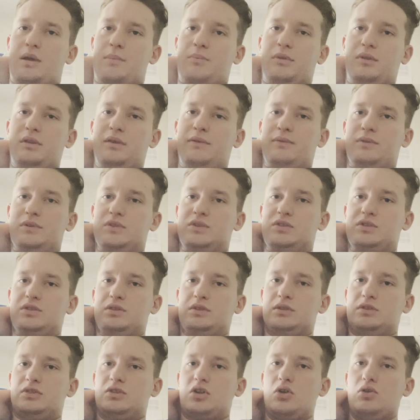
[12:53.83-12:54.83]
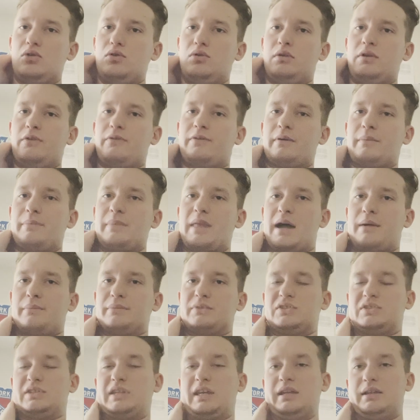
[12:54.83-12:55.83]
I believe it's two, if I'm not
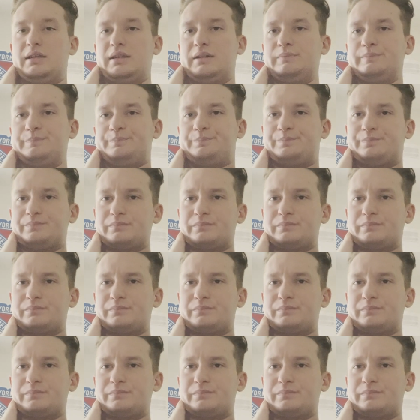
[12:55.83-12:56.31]
mistaken.